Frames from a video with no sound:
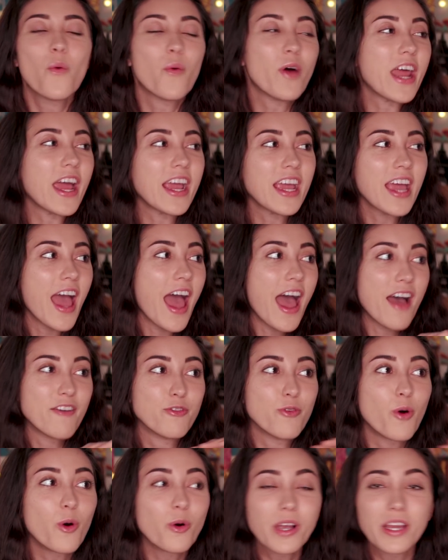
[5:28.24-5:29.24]
what I
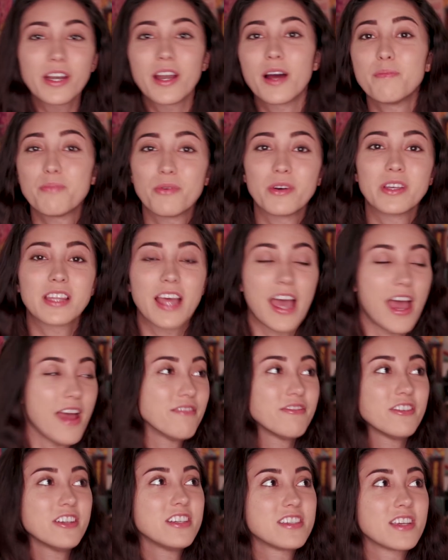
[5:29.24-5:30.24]
have woken up with
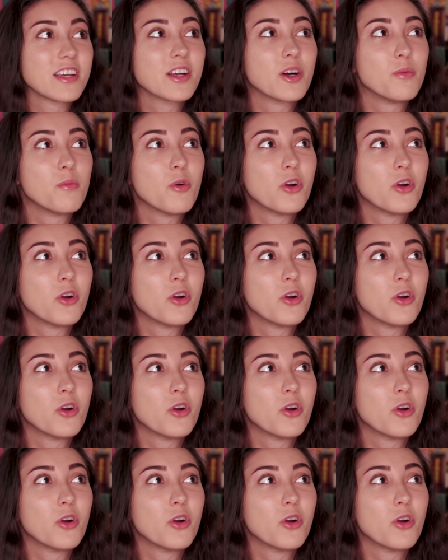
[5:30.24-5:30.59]
every single